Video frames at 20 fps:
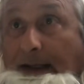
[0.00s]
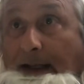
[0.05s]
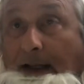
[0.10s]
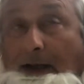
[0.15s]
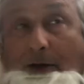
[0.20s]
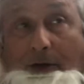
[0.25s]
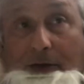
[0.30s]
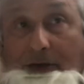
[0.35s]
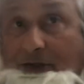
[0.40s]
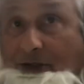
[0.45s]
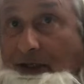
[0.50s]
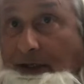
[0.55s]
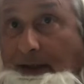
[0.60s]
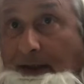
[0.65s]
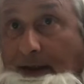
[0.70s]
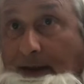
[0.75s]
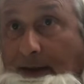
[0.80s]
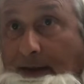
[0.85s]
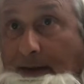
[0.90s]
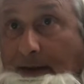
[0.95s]
I couldn't see
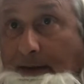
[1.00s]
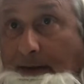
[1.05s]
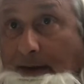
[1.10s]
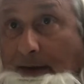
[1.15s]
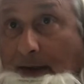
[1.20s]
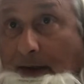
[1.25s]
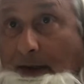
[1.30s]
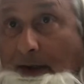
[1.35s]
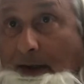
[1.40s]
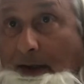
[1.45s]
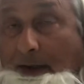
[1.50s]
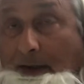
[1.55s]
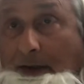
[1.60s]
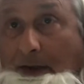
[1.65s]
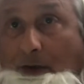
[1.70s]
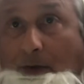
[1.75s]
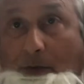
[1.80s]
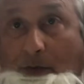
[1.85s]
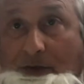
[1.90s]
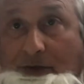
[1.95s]
anything.
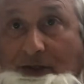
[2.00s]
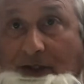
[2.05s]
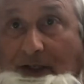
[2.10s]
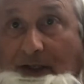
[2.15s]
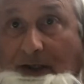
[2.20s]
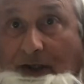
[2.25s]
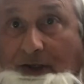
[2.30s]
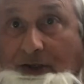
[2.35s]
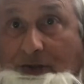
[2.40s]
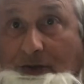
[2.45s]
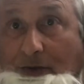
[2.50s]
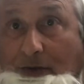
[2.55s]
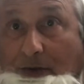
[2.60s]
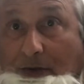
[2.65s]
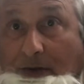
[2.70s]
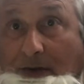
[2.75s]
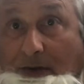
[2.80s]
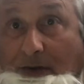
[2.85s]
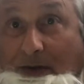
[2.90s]
Then all of a sudden I saw